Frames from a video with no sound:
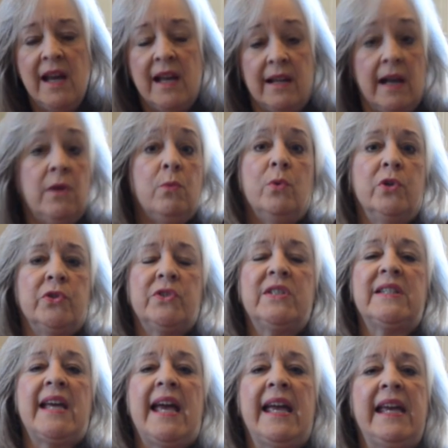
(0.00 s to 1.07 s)
Like we'll
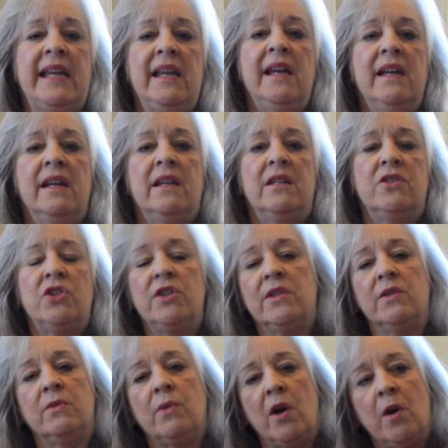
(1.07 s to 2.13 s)
say
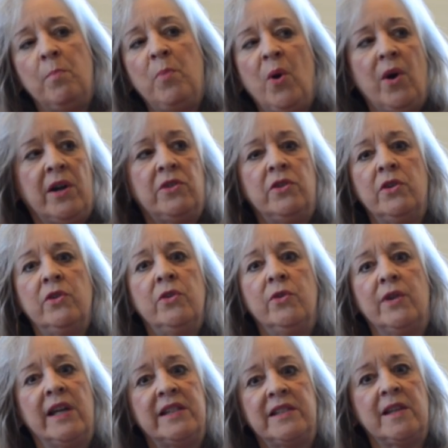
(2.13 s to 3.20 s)
to our partner who
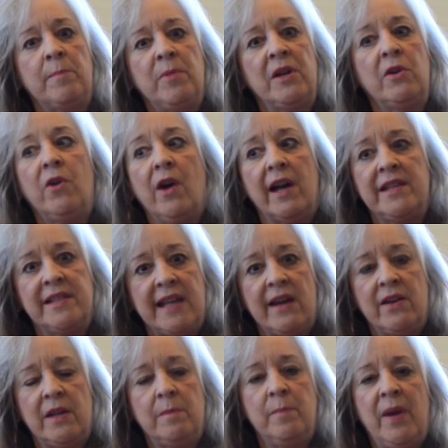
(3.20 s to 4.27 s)
gets up and cries
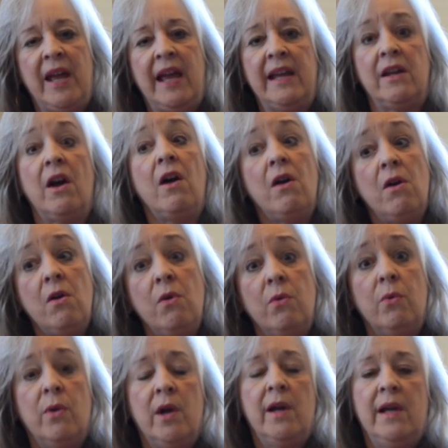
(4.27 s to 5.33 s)
out in pain,
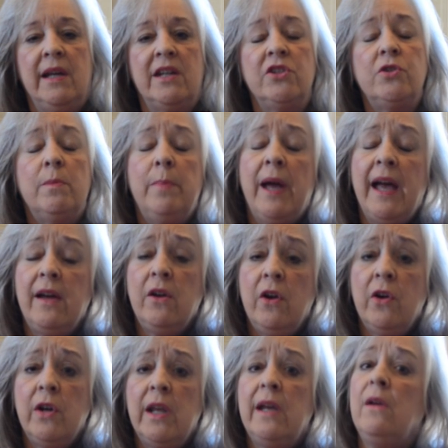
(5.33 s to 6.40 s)
"Oh, is your back
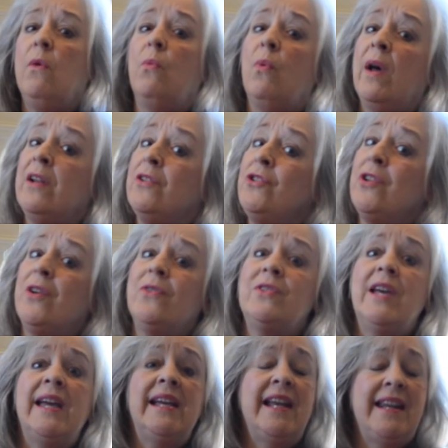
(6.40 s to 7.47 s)
hurting? Why don't you go
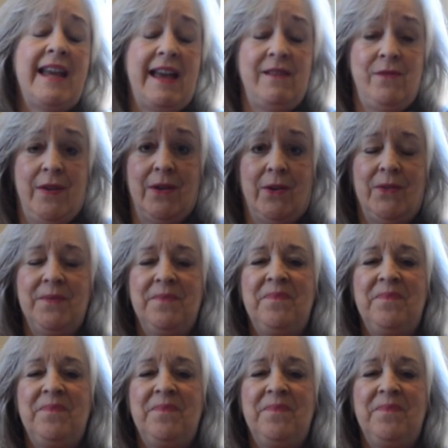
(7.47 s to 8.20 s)
take an Advil?"